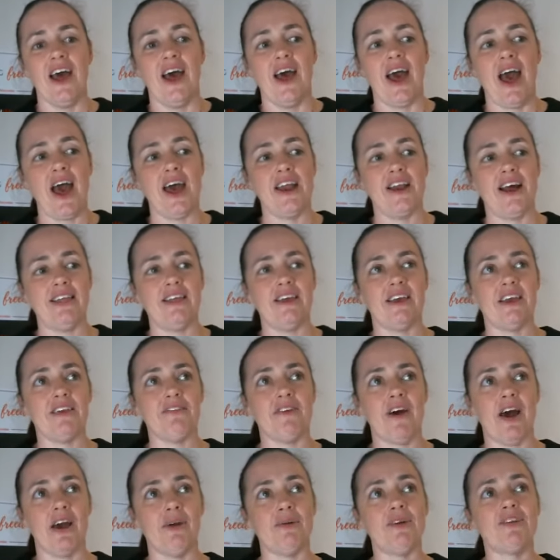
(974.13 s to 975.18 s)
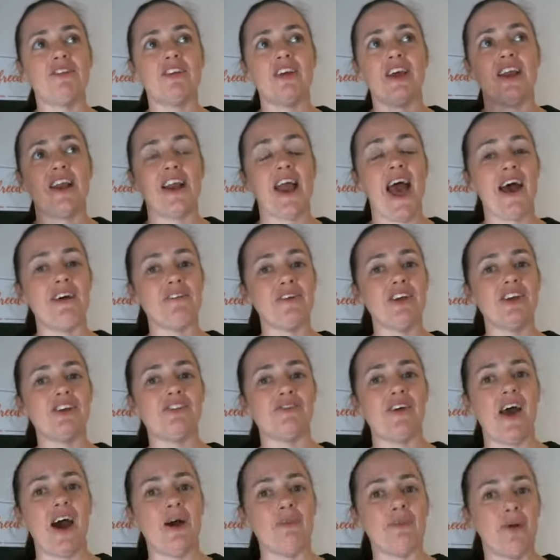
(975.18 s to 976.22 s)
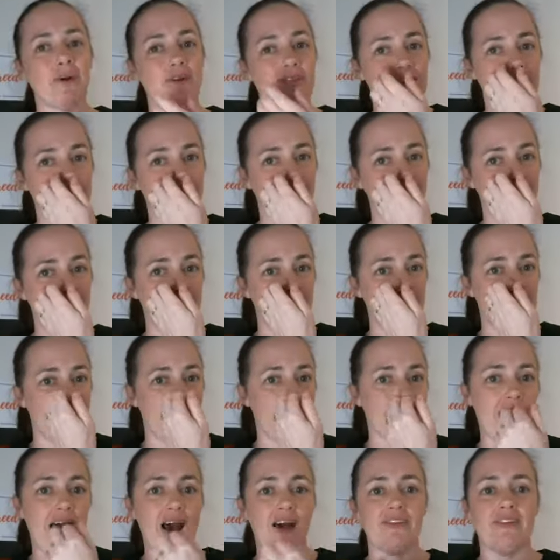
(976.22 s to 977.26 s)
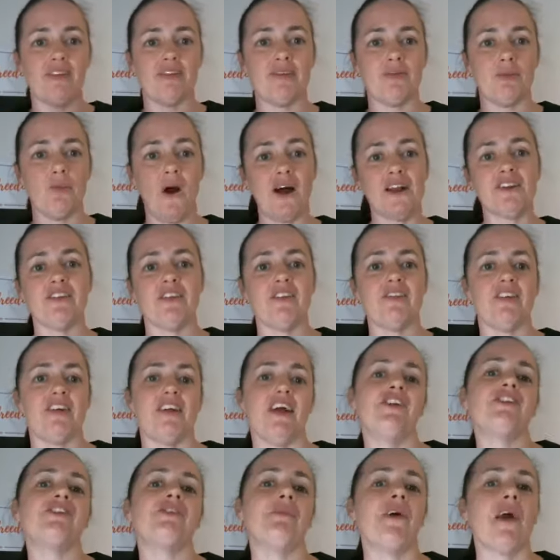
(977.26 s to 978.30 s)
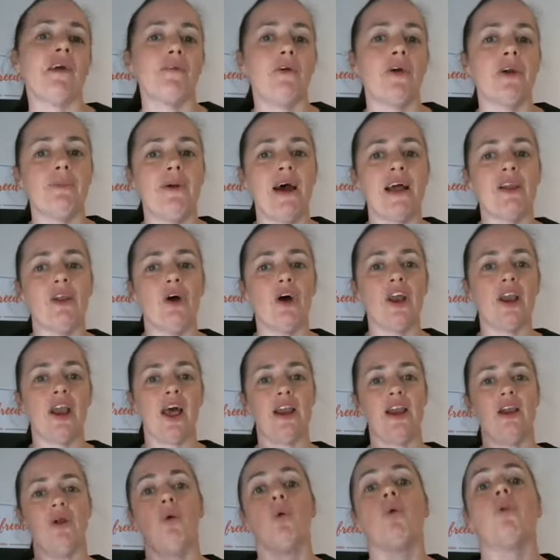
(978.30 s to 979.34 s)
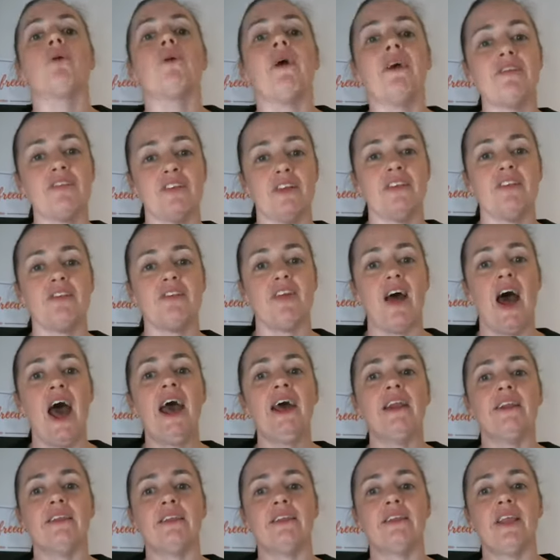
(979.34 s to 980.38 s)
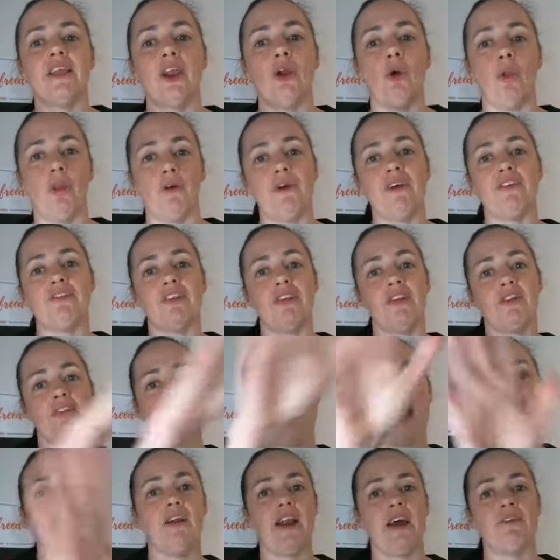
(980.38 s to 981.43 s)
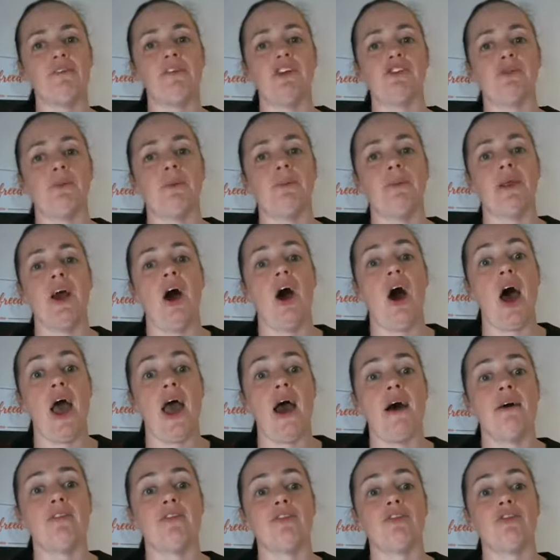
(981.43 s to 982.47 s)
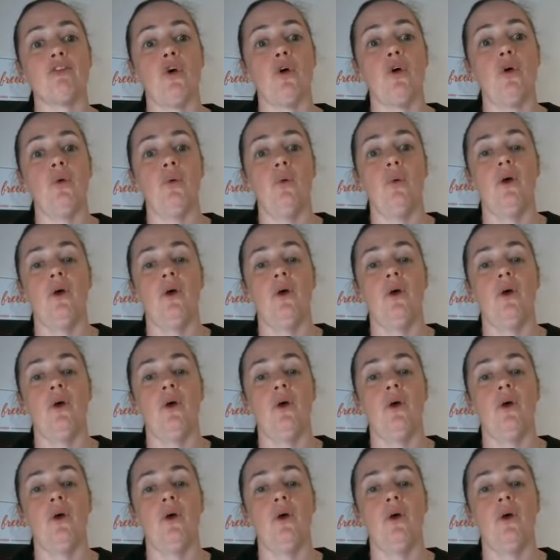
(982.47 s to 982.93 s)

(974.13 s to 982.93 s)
And I think if I was to get an average of how posts are performing about this one destination where I wrote about a lot and all the rest on the site, that all the rest on the site on average would be higher. So